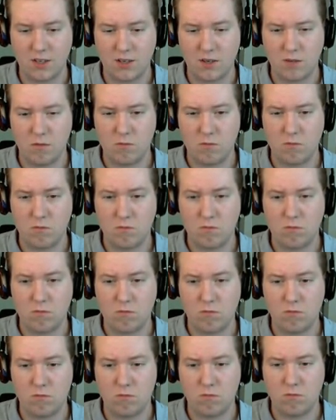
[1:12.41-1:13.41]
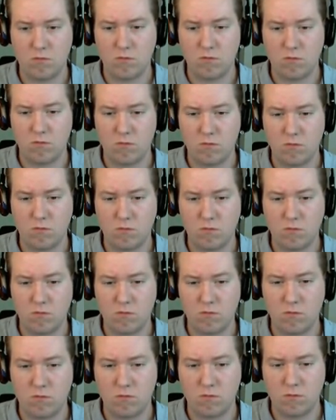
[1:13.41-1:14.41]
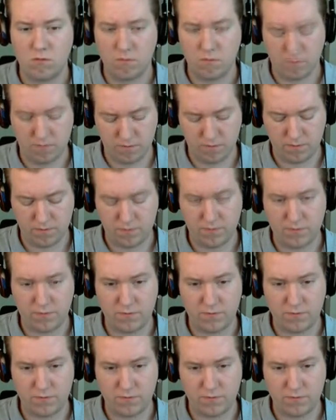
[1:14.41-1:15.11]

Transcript: (no one is talking)